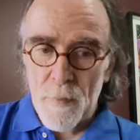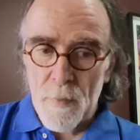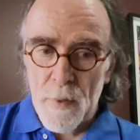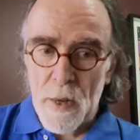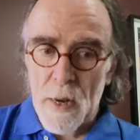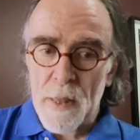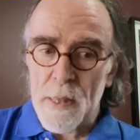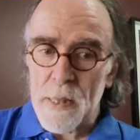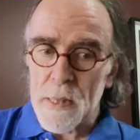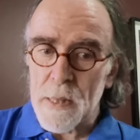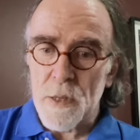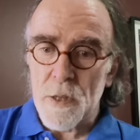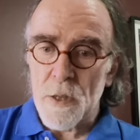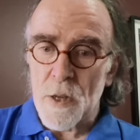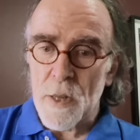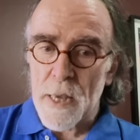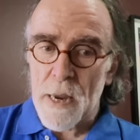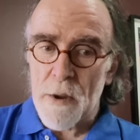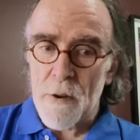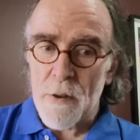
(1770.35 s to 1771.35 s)
and I think the
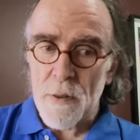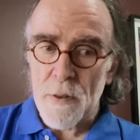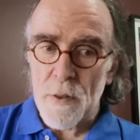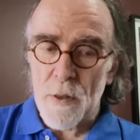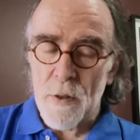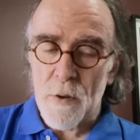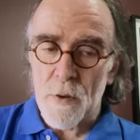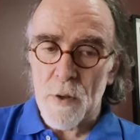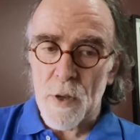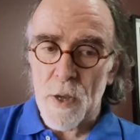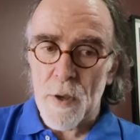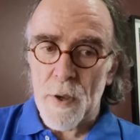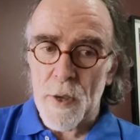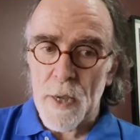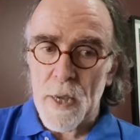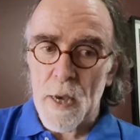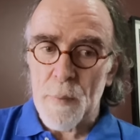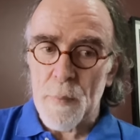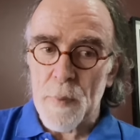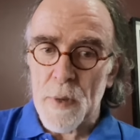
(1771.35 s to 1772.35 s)
dollar carries on
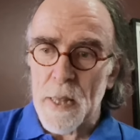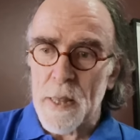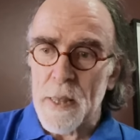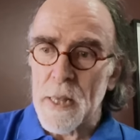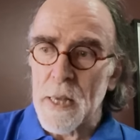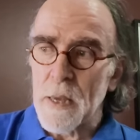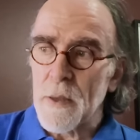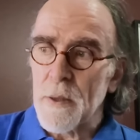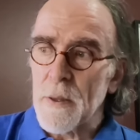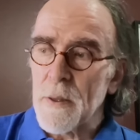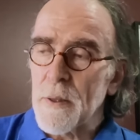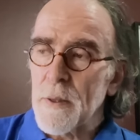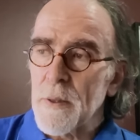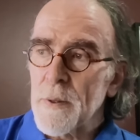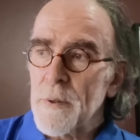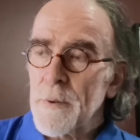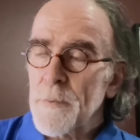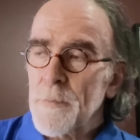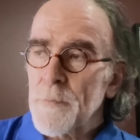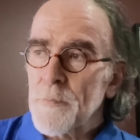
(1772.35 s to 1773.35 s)
going up. And I think
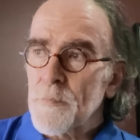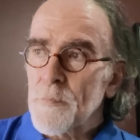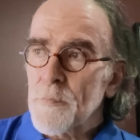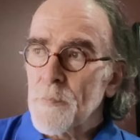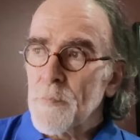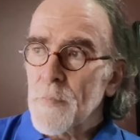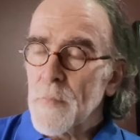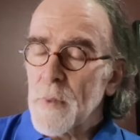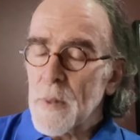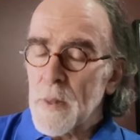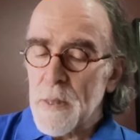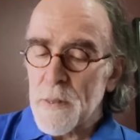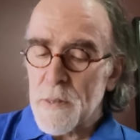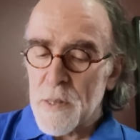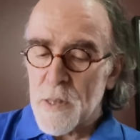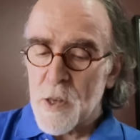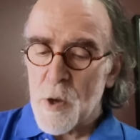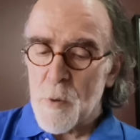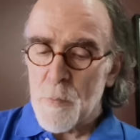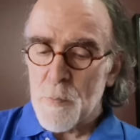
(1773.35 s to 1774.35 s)
it's
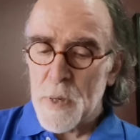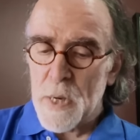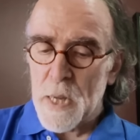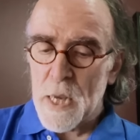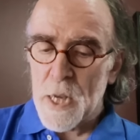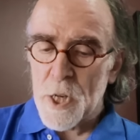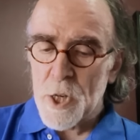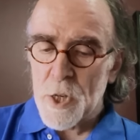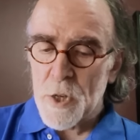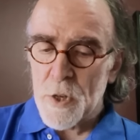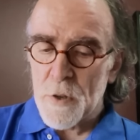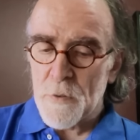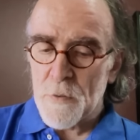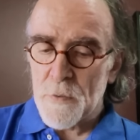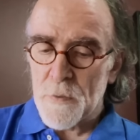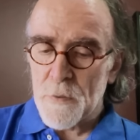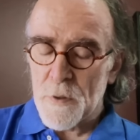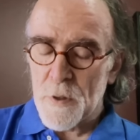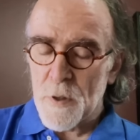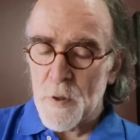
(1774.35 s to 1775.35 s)
a combination of
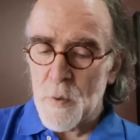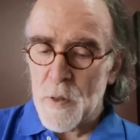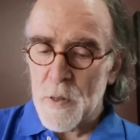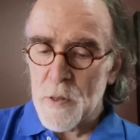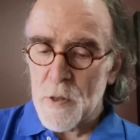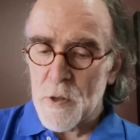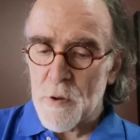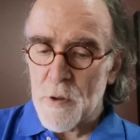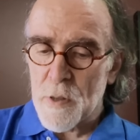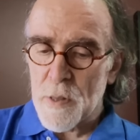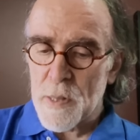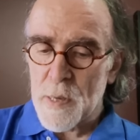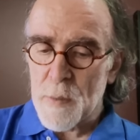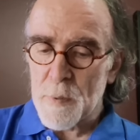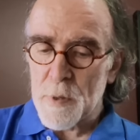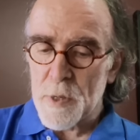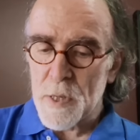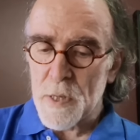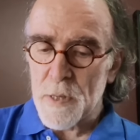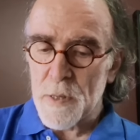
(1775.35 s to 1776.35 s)
US dollar
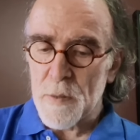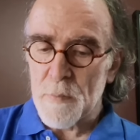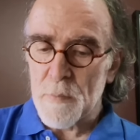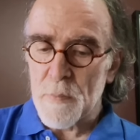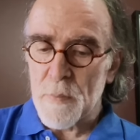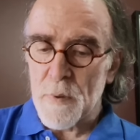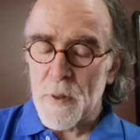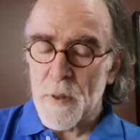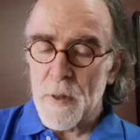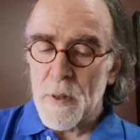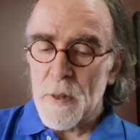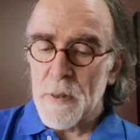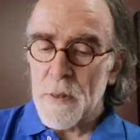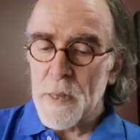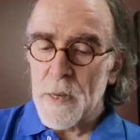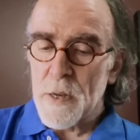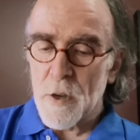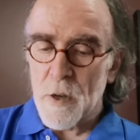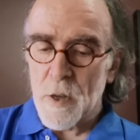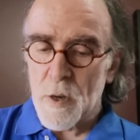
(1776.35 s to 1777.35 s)
exceptionalism.
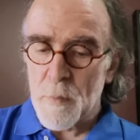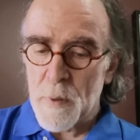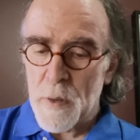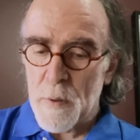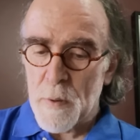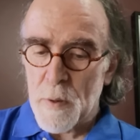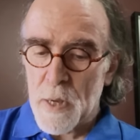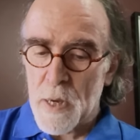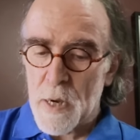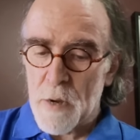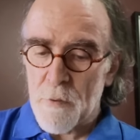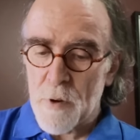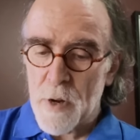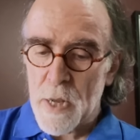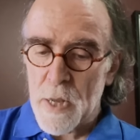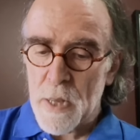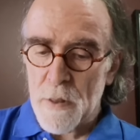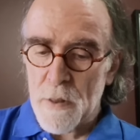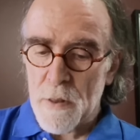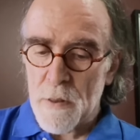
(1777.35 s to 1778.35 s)
They're not going to be able to cut
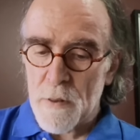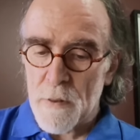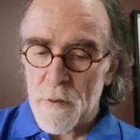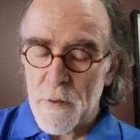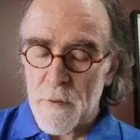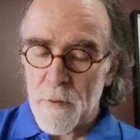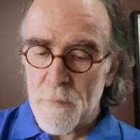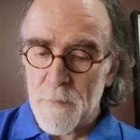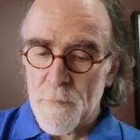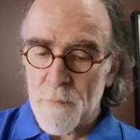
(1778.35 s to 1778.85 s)
rates.